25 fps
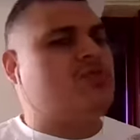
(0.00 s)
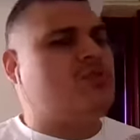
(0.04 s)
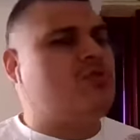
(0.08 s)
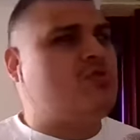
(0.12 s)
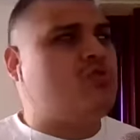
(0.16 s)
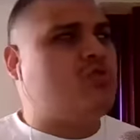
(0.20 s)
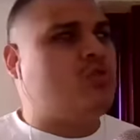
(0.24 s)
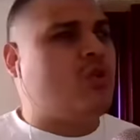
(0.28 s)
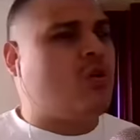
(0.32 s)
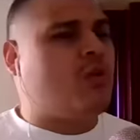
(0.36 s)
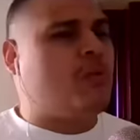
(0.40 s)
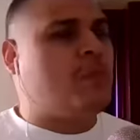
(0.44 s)
You
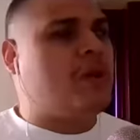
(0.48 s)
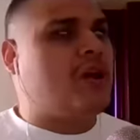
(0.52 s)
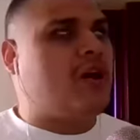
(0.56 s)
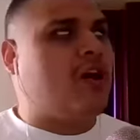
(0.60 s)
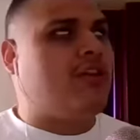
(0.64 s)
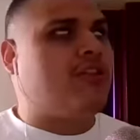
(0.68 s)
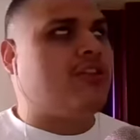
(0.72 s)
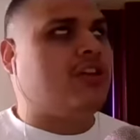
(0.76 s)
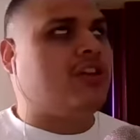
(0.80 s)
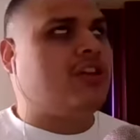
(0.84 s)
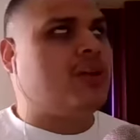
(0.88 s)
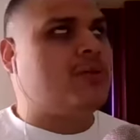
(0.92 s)
showed me
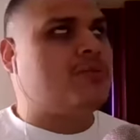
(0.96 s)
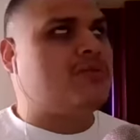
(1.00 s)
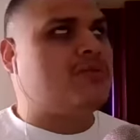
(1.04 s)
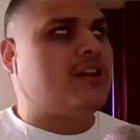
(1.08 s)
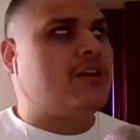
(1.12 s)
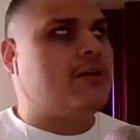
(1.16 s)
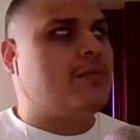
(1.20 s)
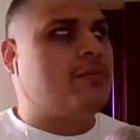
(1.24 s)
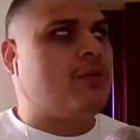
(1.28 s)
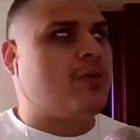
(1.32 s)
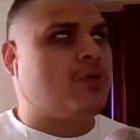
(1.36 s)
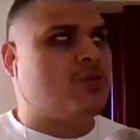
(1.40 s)
all the clips that
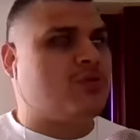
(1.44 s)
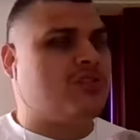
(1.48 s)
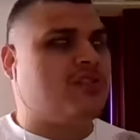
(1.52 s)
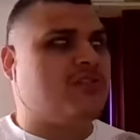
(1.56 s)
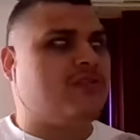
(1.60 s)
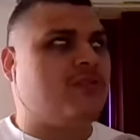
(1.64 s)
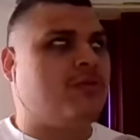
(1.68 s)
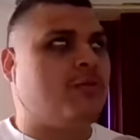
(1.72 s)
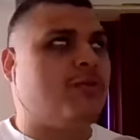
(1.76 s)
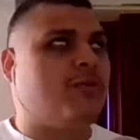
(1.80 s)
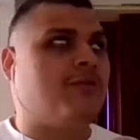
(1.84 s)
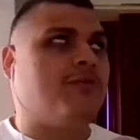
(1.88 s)
you posted
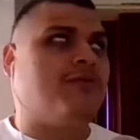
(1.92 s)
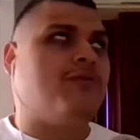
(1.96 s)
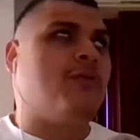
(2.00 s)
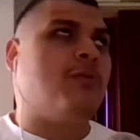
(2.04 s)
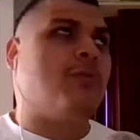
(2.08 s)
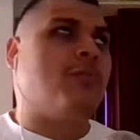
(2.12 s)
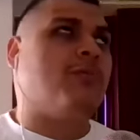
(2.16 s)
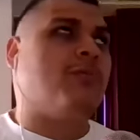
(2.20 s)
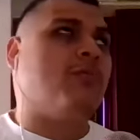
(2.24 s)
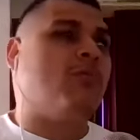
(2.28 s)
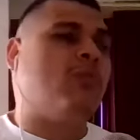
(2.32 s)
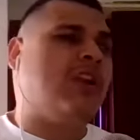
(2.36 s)
from
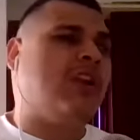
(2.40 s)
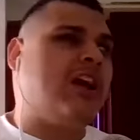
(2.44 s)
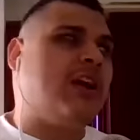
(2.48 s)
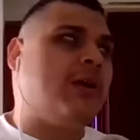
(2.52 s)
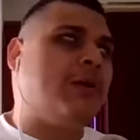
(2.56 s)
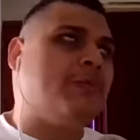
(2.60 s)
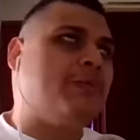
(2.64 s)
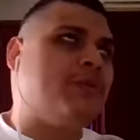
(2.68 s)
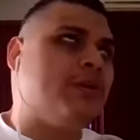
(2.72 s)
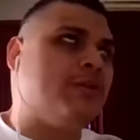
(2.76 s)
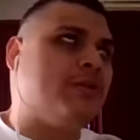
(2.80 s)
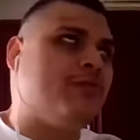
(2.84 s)
from when I
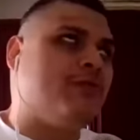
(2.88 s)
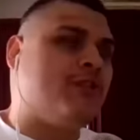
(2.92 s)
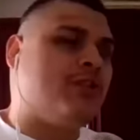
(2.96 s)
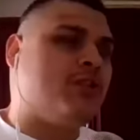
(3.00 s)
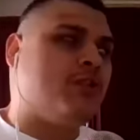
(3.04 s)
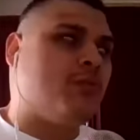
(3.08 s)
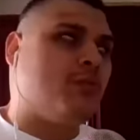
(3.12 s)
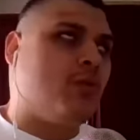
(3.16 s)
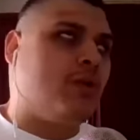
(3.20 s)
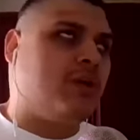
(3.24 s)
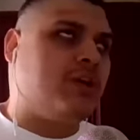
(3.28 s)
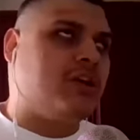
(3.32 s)
appeared for
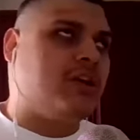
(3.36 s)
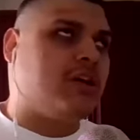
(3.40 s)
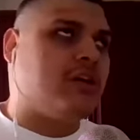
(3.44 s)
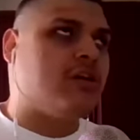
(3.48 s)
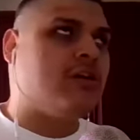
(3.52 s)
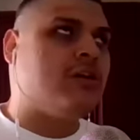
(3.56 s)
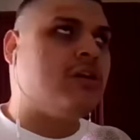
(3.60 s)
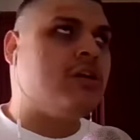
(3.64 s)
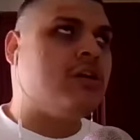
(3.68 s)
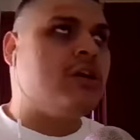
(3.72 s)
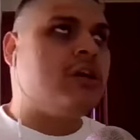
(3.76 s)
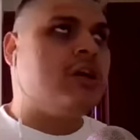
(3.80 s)
your one
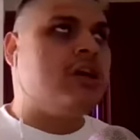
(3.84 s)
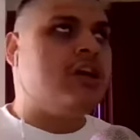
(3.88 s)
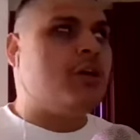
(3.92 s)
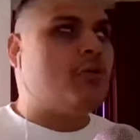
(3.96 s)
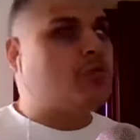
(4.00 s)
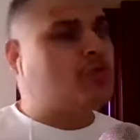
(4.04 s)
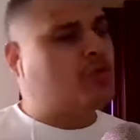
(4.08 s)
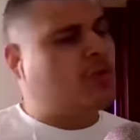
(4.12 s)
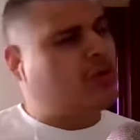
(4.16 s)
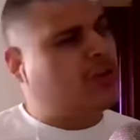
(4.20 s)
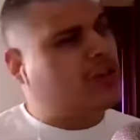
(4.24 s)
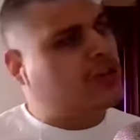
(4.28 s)
year. It
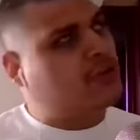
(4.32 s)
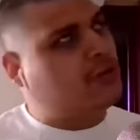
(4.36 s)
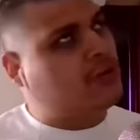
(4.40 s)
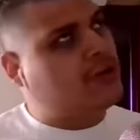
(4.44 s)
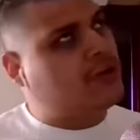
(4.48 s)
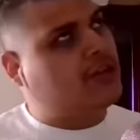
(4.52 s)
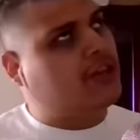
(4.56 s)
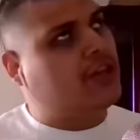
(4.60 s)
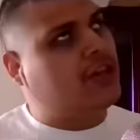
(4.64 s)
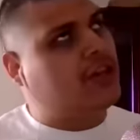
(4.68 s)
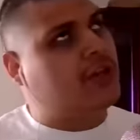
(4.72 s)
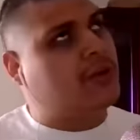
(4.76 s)
was only three
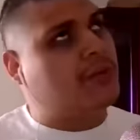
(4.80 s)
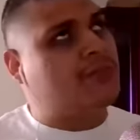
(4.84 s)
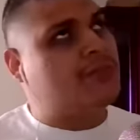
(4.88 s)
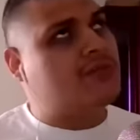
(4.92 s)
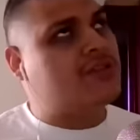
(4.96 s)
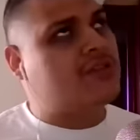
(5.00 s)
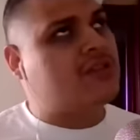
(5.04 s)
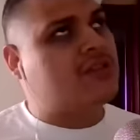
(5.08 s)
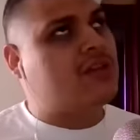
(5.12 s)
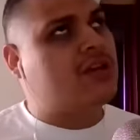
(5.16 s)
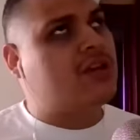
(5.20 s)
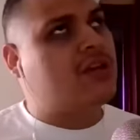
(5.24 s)

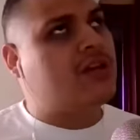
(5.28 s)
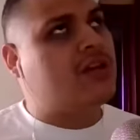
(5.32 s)
clips.